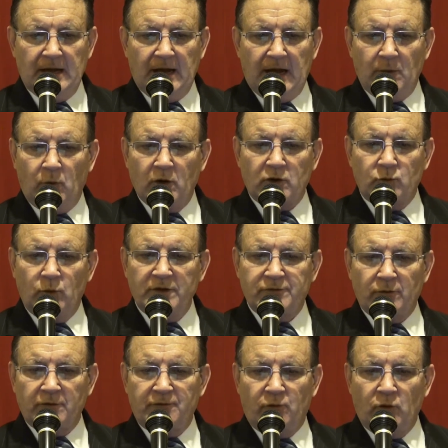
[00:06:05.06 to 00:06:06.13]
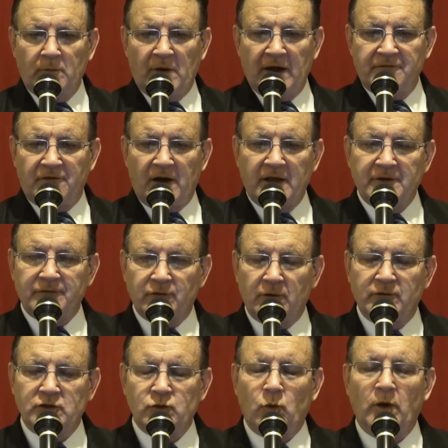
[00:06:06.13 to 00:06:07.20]
I worked with or for my father for
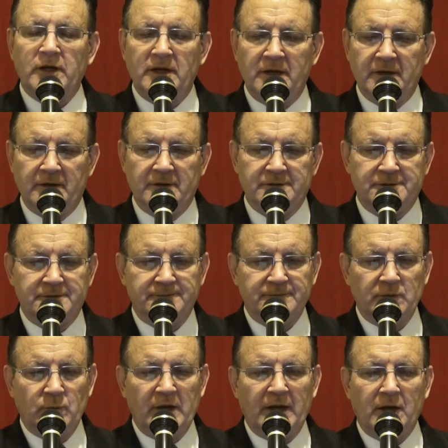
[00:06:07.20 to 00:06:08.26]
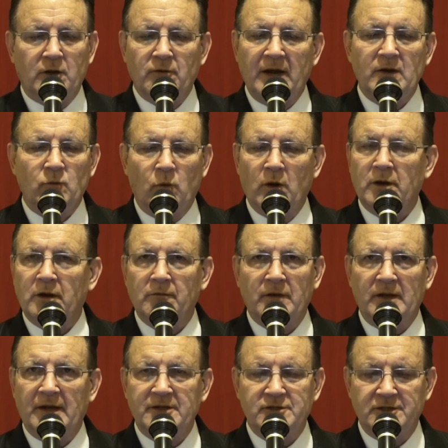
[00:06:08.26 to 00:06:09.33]
over 20 years. We had a great working
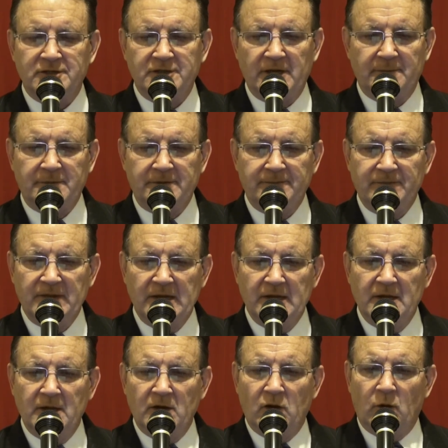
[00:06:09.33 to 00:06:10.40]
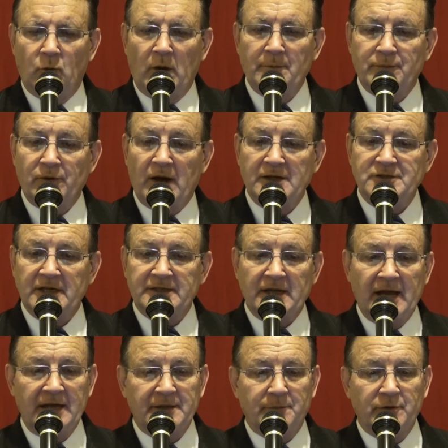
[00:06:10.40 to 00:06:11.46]
relationship. On one project, I
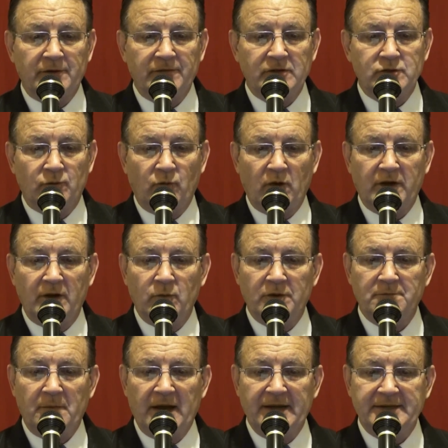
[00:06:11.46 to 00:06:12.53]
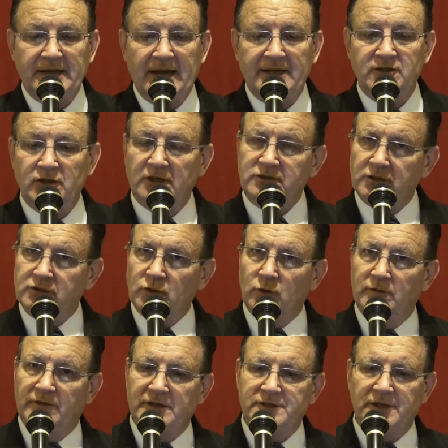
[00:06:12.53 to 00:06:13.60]
had the privilege of working with my dad, just the two
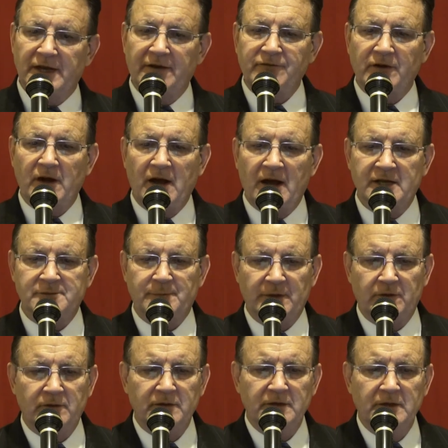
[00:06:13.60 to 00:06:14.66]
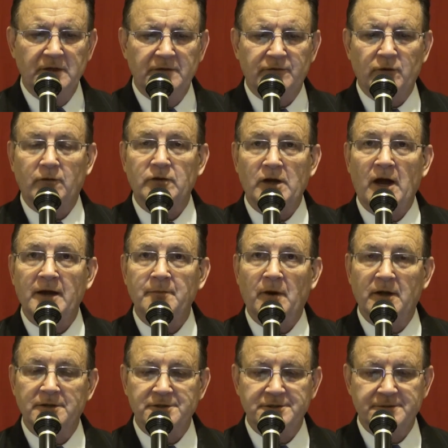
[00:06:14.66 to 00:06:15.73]
of us, at Ephrata Hospital for over 9
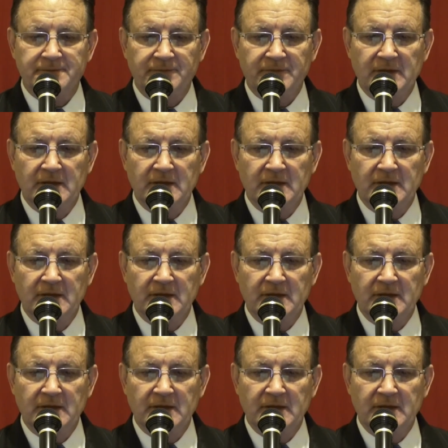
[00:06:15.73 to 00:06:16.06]
months.